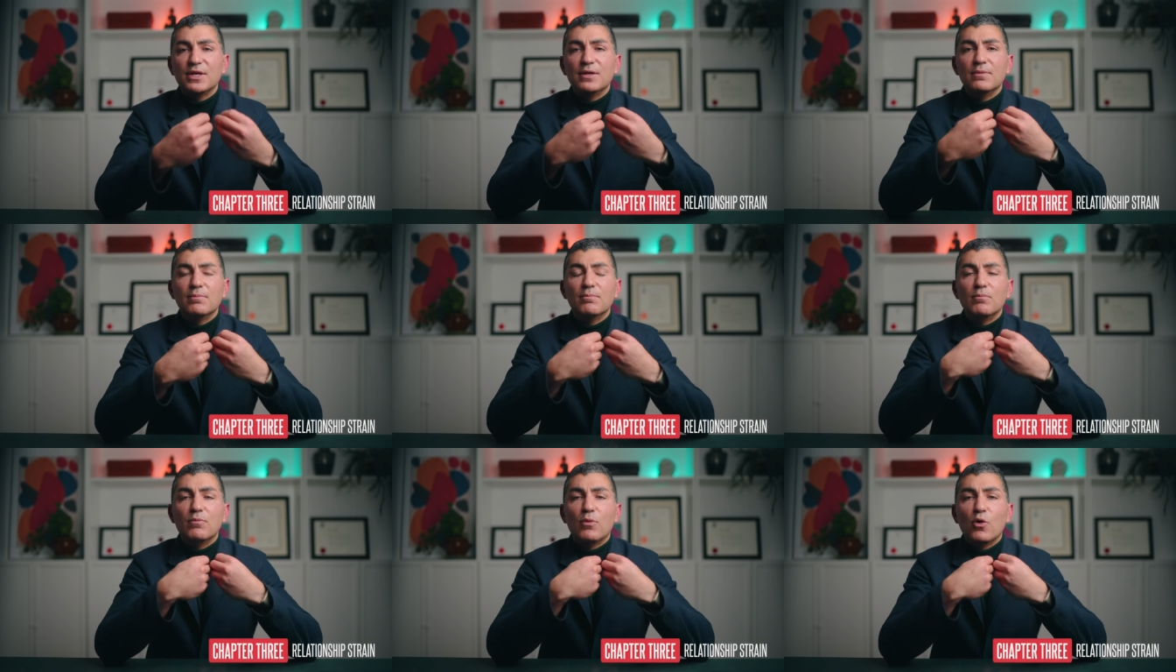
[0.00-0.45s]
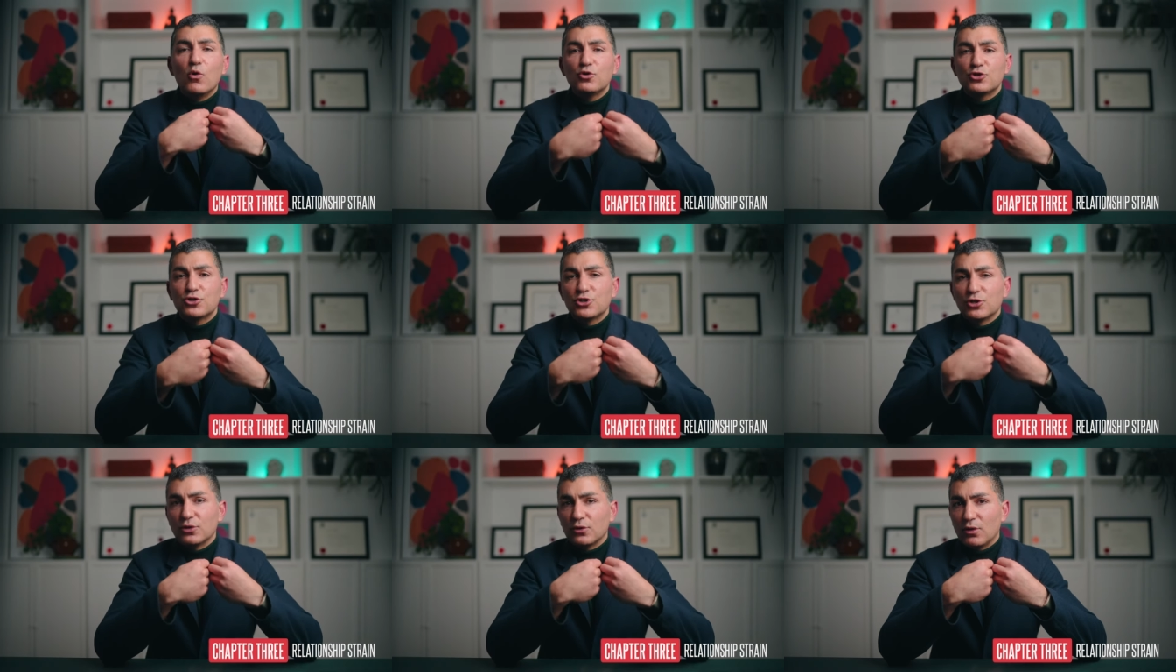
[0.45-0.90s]

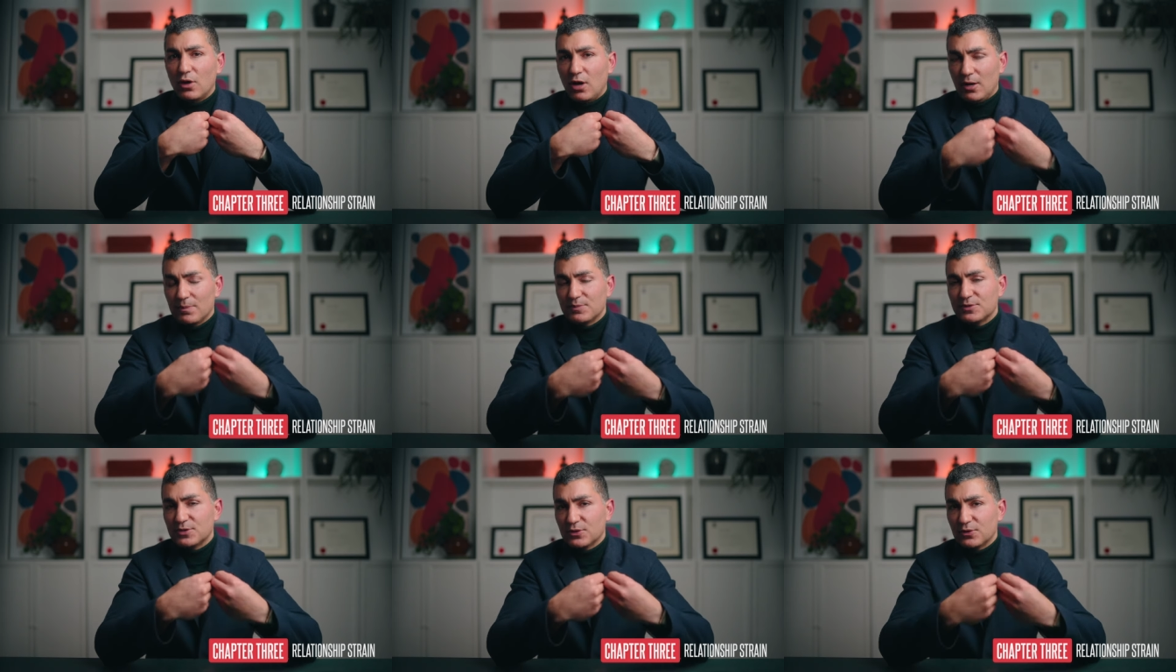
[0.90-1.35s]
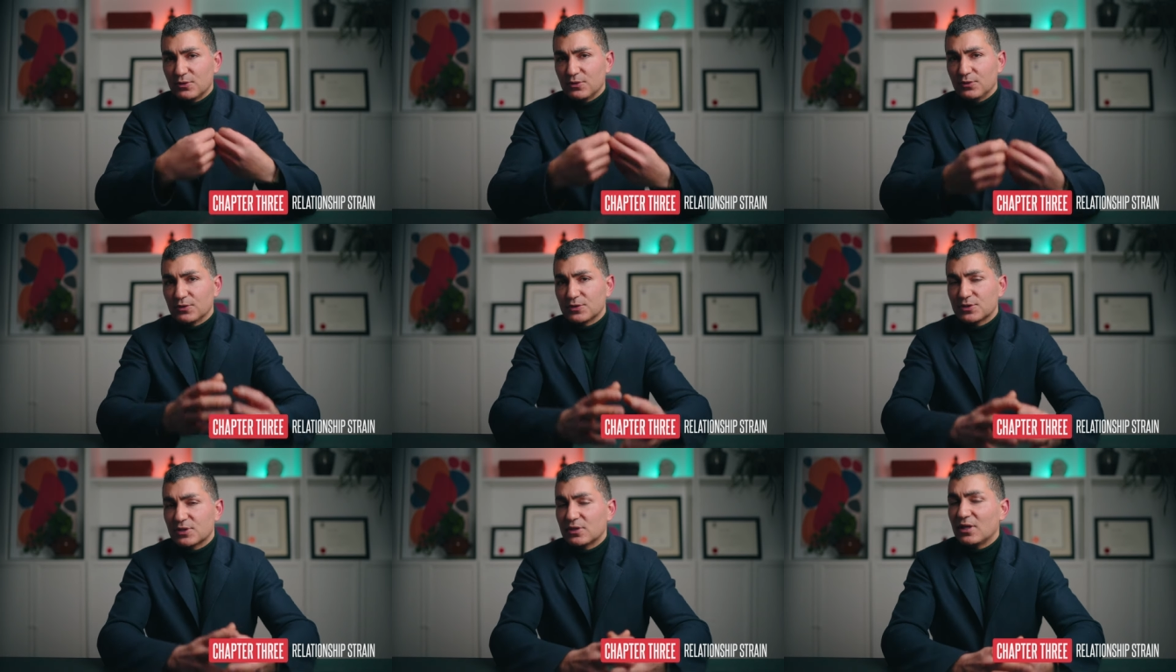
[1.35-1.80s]
emotional
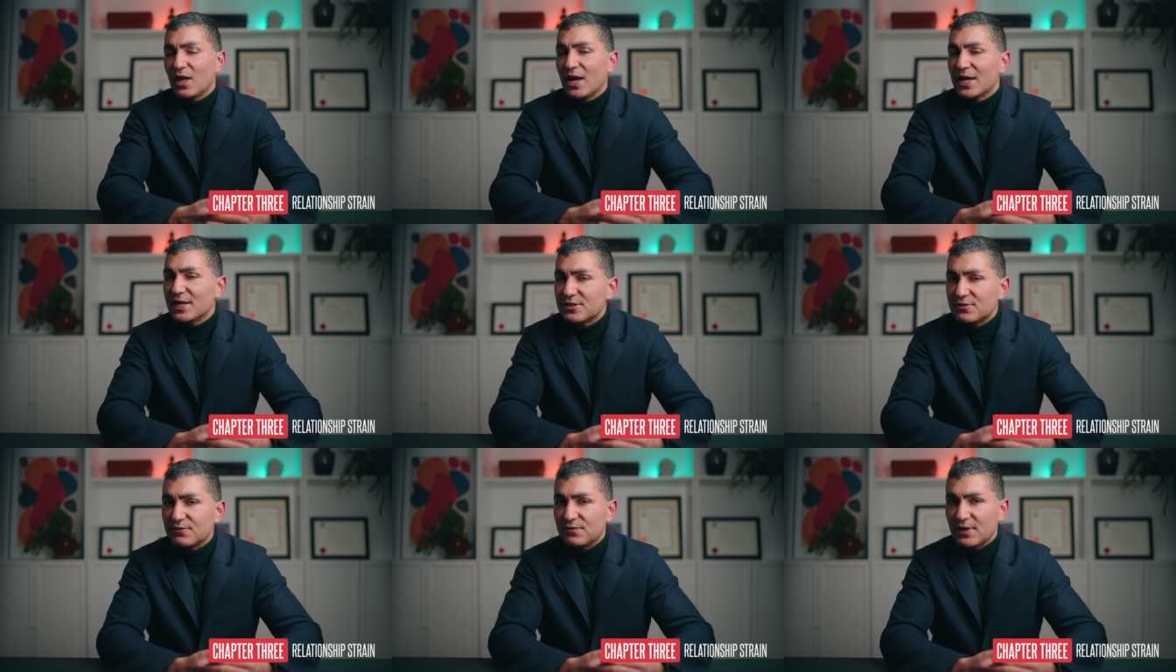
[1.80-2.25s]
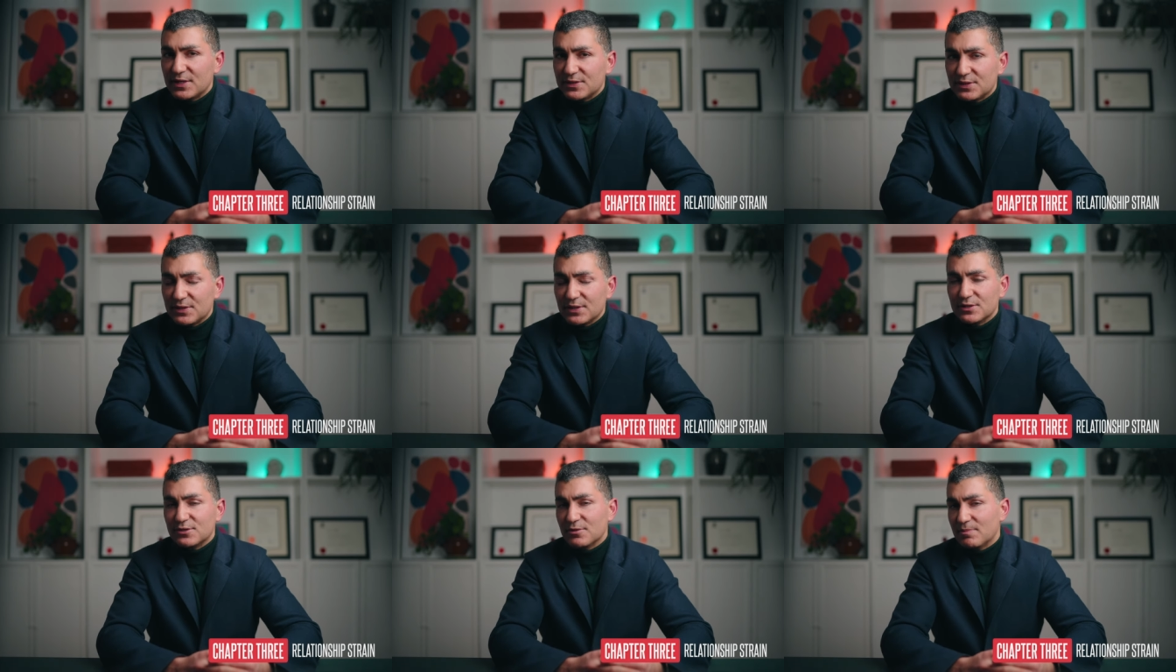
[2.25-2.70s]
obstacles clients
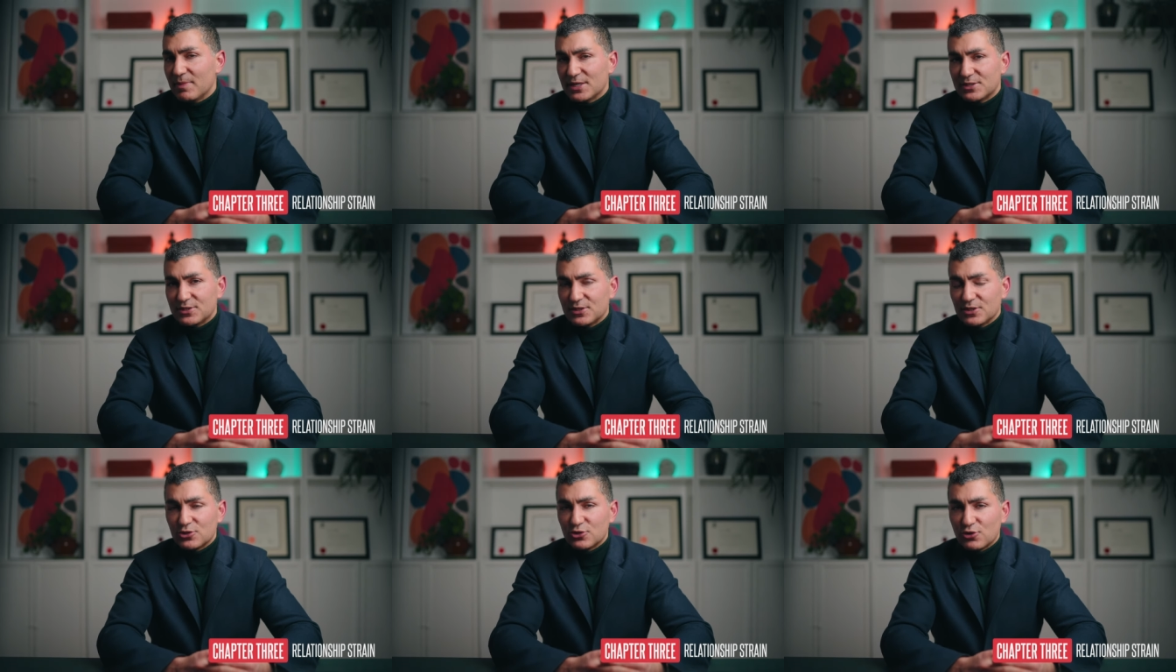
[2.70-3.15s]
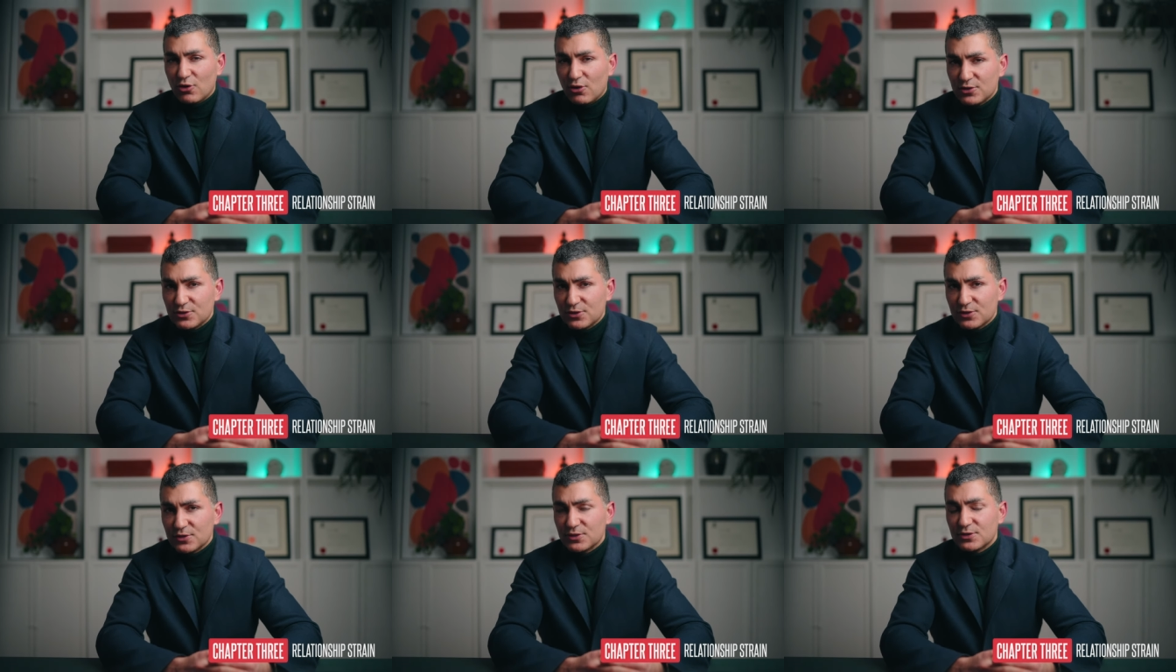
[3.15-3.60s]
facing domestic
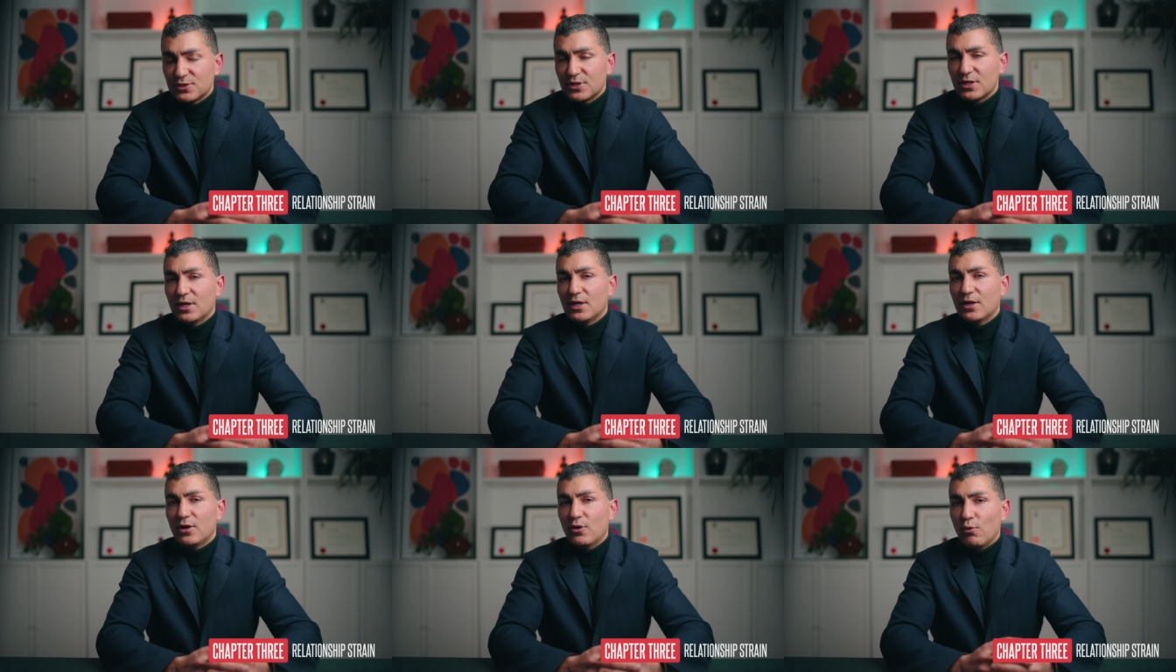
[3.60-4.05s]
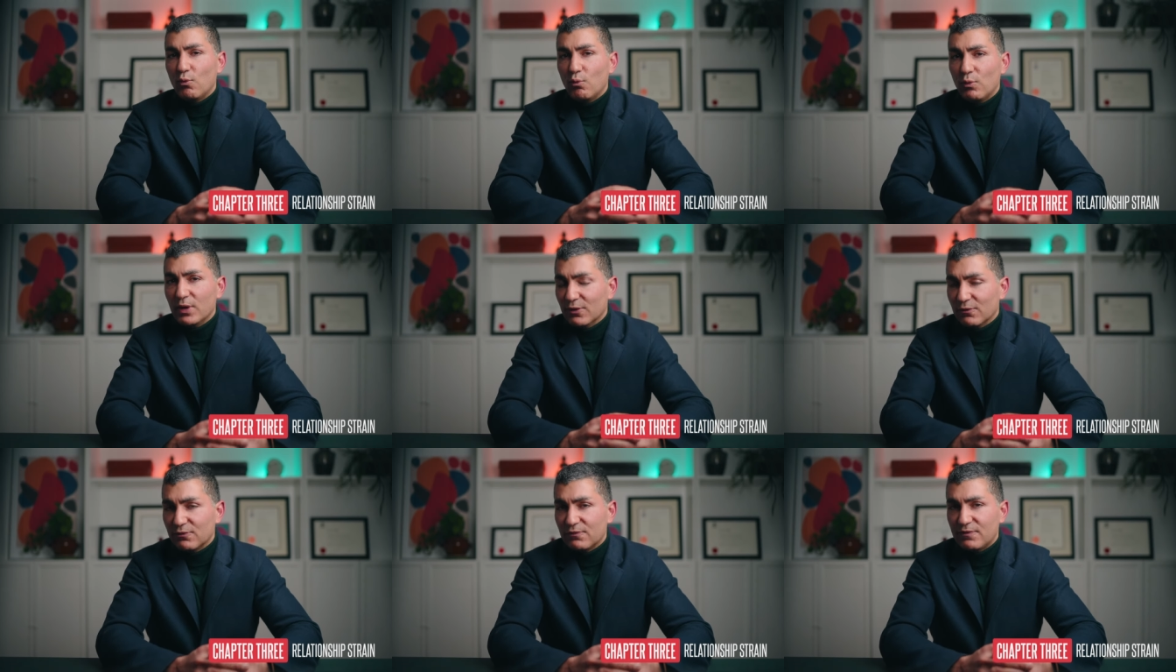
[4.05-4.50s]
charges
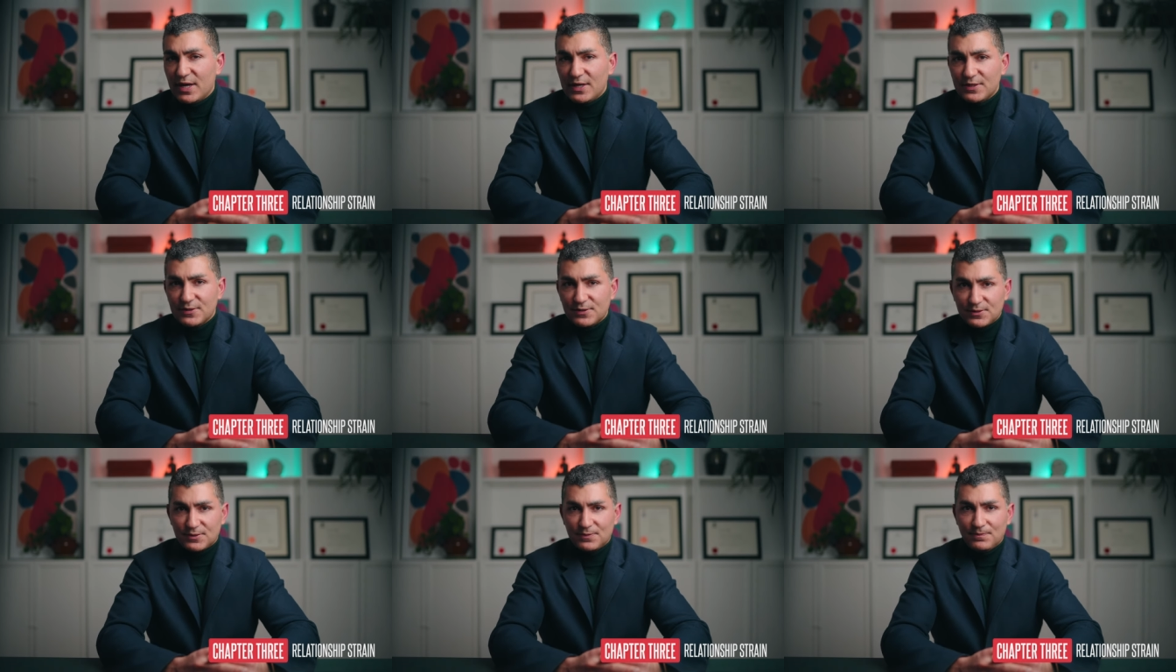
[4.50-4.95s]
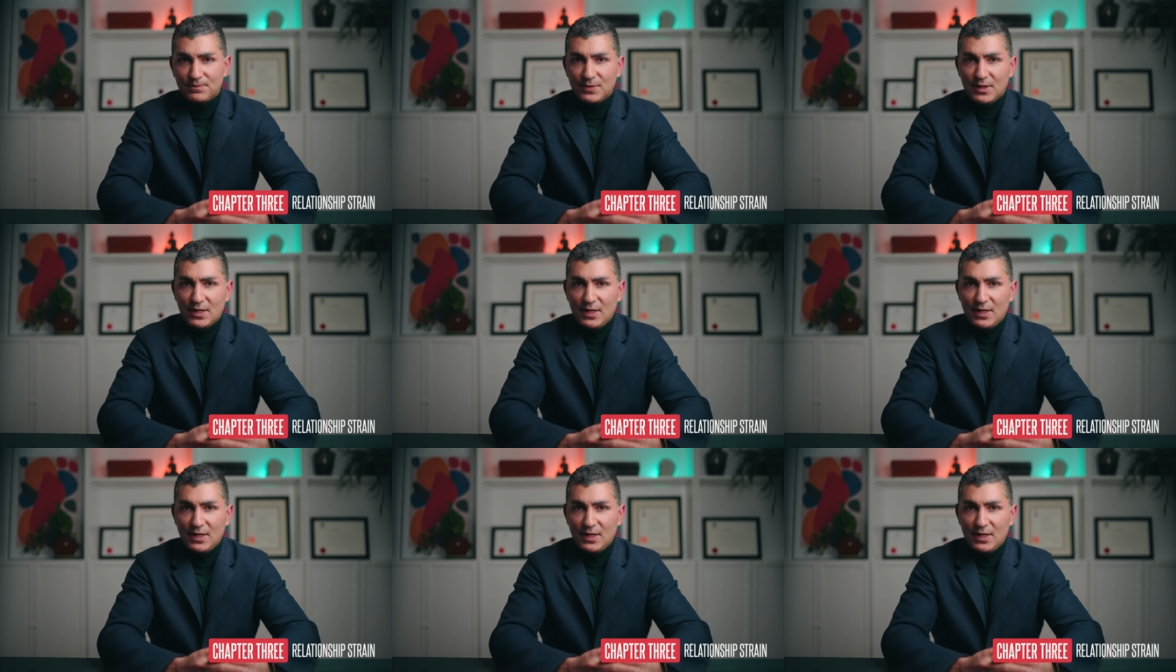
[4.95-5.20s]
will face.